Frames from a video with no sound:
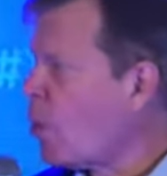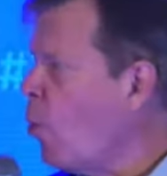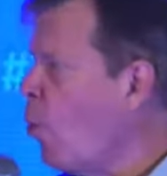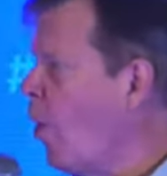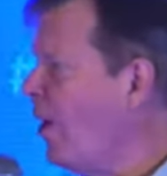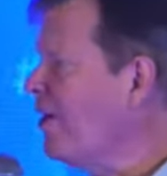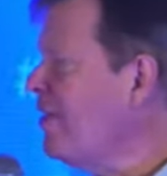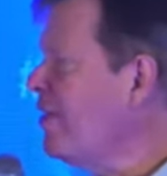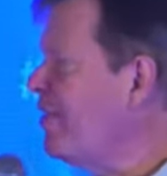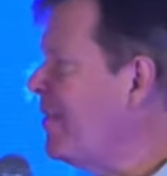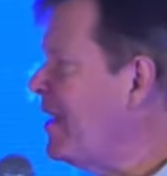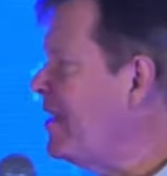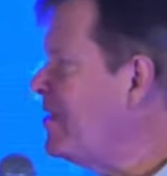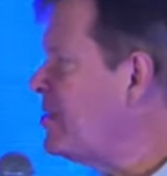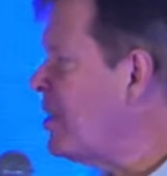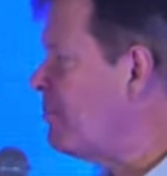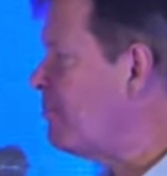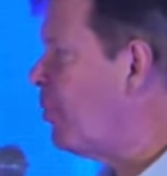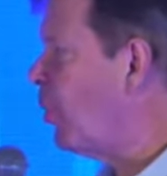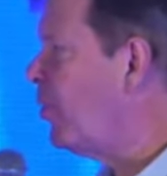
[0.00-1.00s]
one of the
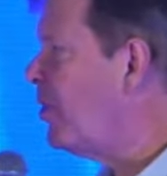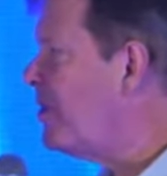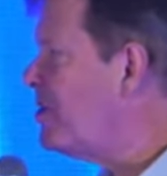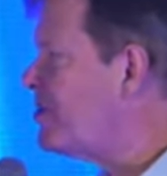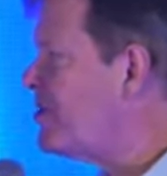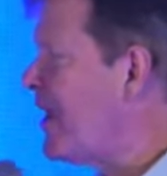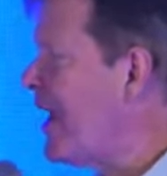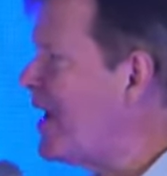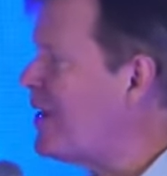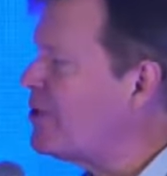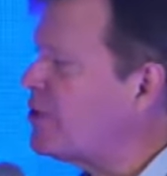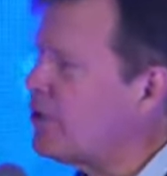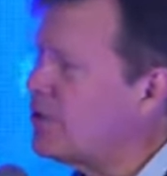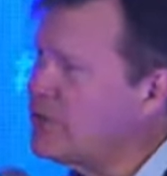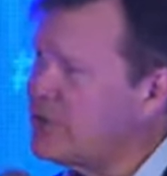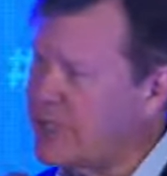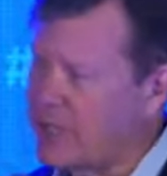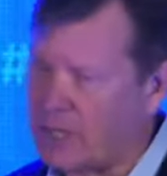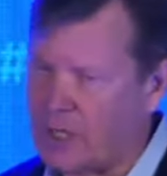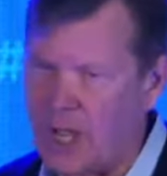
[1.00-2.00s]
things that Bernie
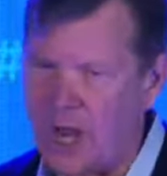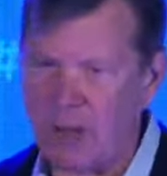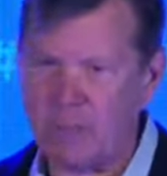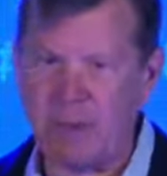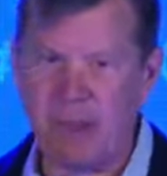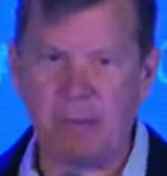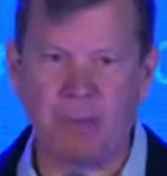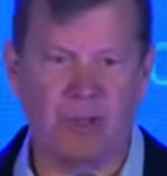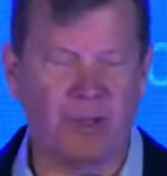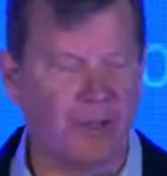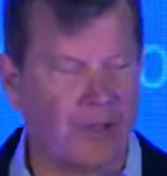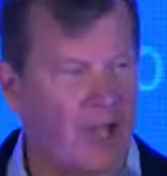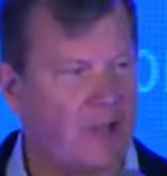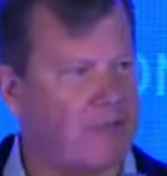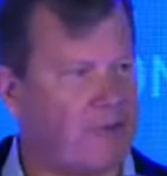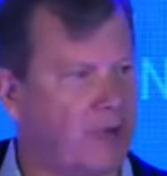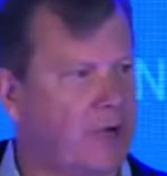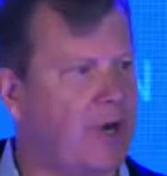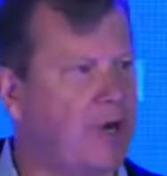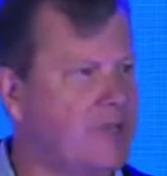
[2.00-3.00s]
Sanders and a lot of people on the
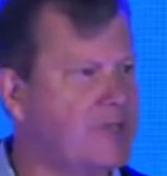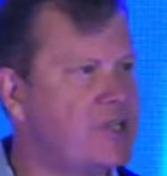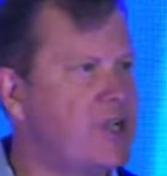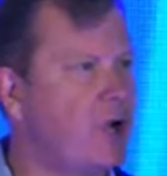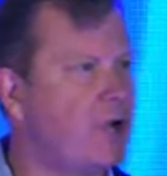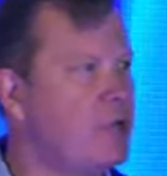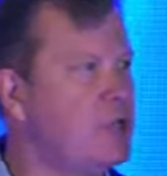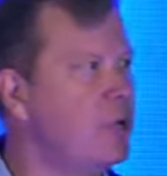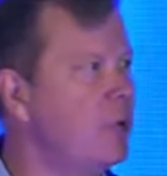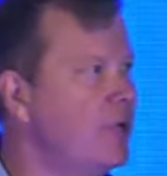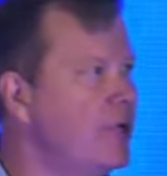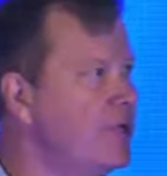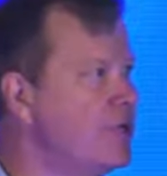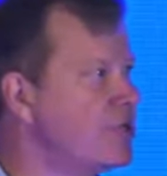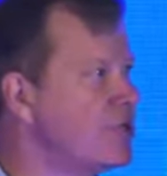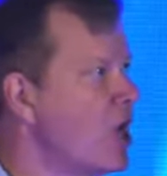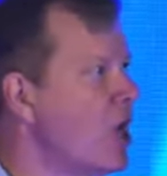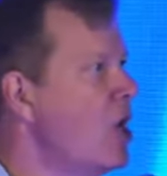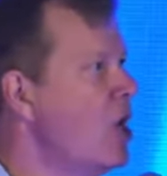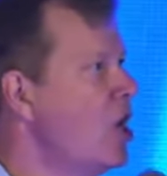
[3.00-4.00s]
left are going to tell you
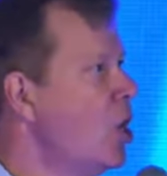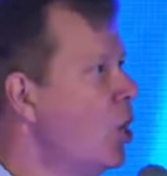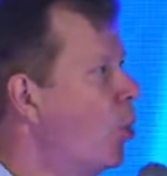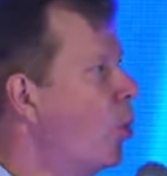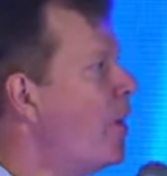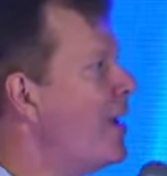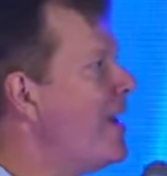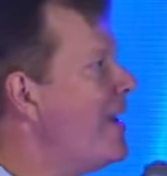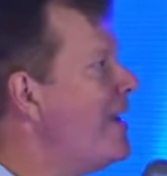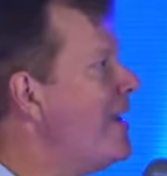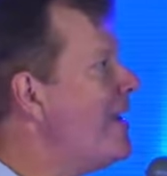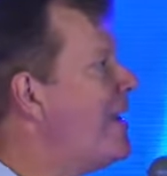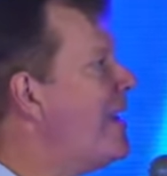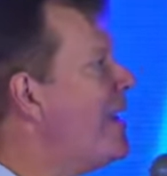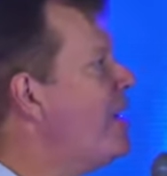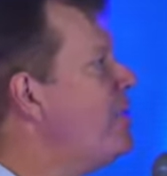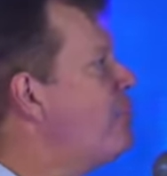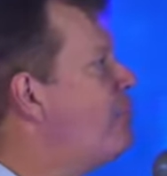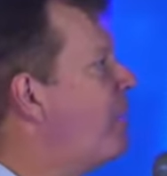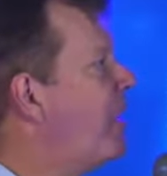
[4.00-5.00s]
is we
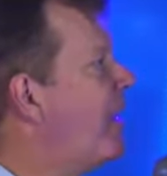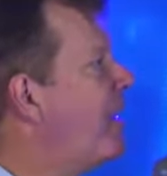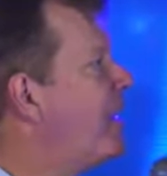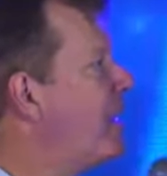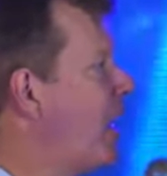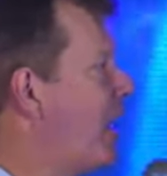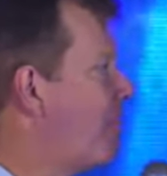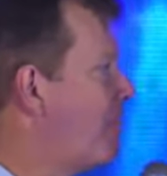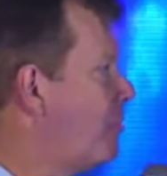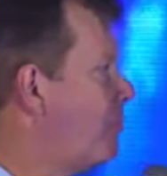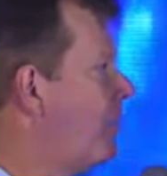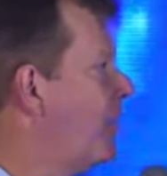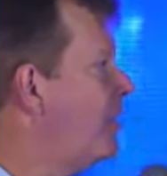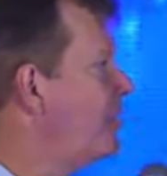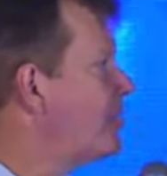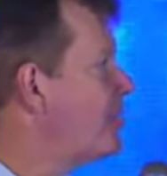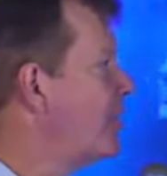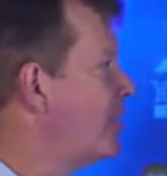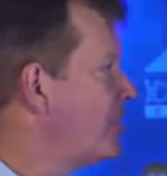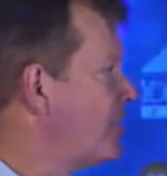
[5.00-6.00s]
need big
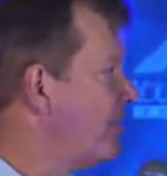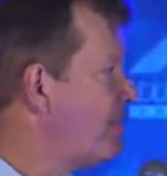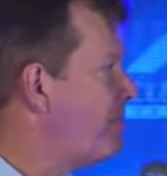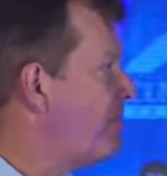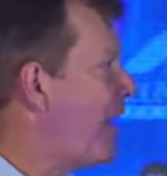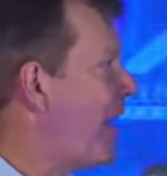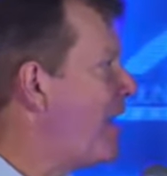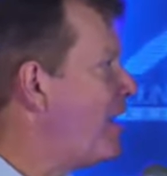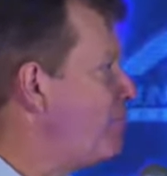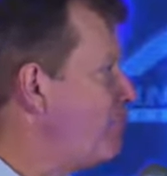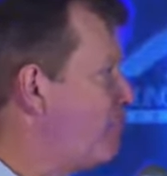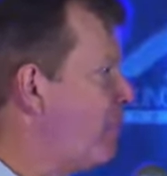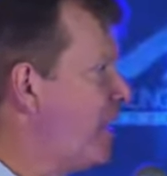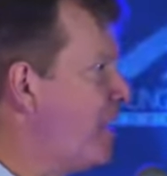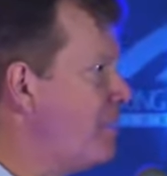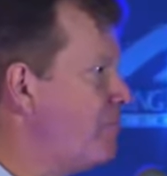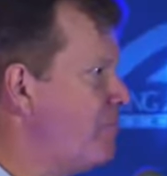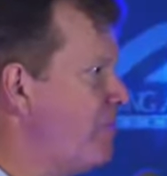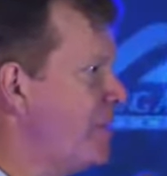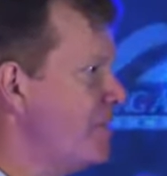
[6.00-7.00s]
government to fight
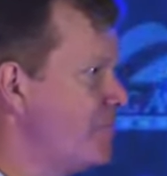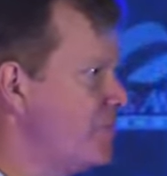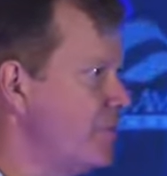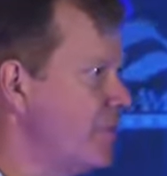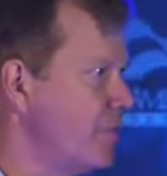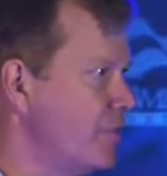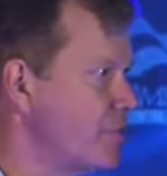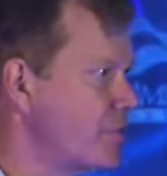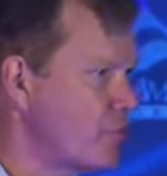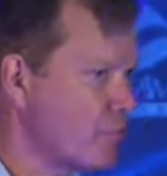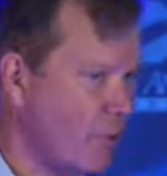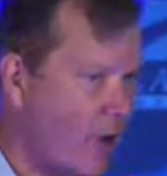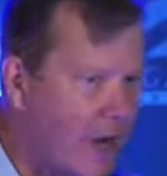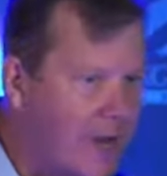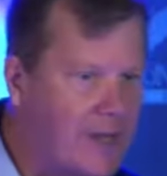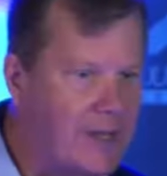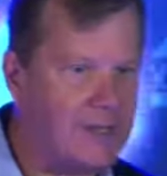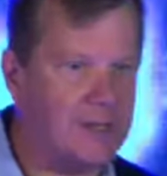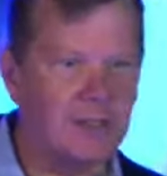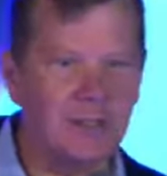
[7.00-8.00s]
big business,
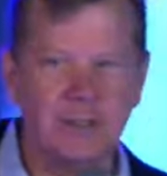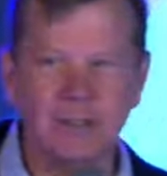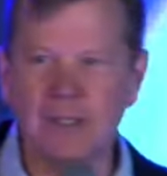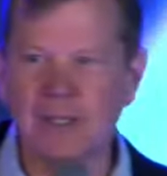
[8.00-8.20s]
right?